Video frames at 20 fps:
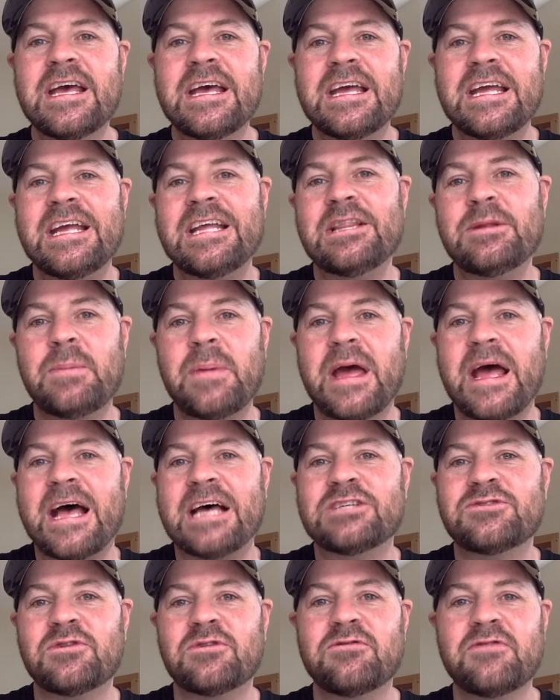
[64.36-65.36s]
in the
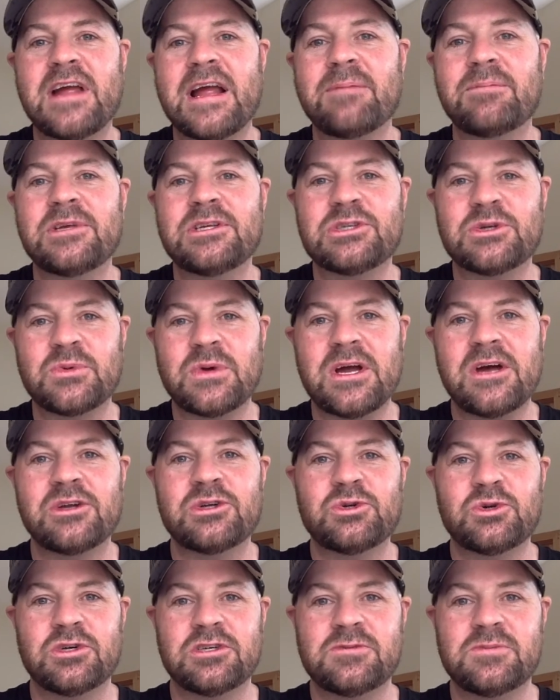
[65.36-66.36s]
past for families around
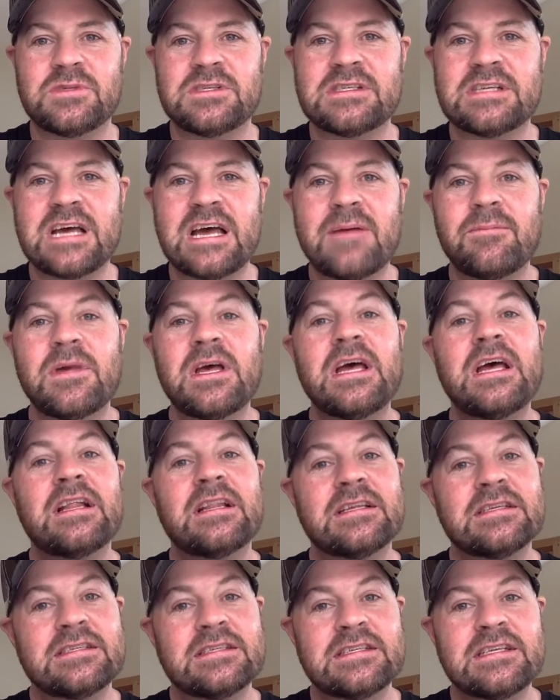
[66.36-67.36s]
Christmas time.
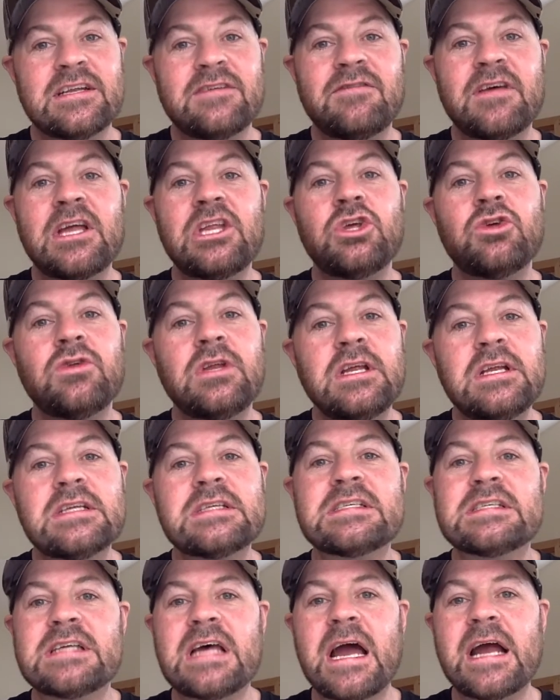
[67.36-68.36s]
This is an event you need to
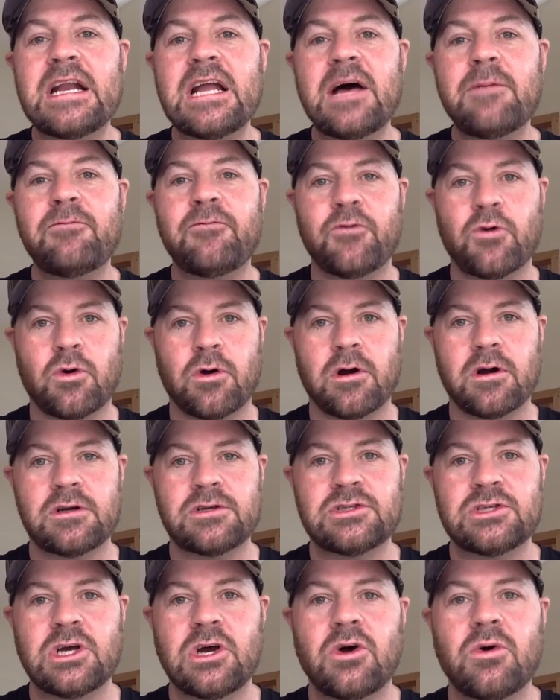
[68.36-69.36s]
sign up for,
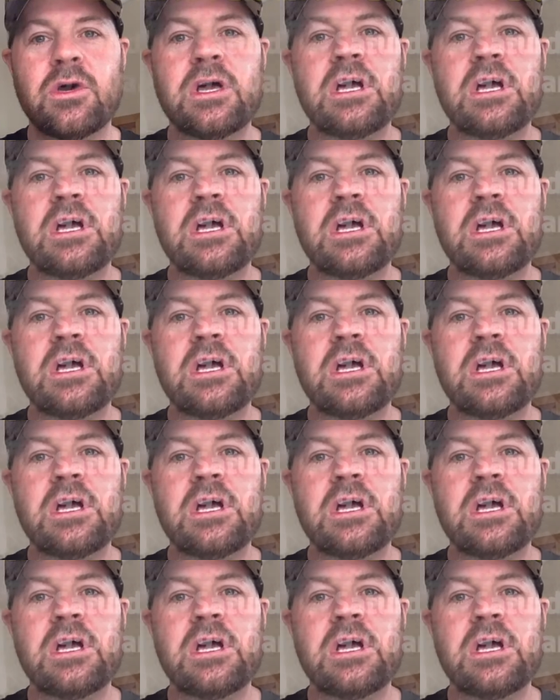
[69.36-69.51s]
so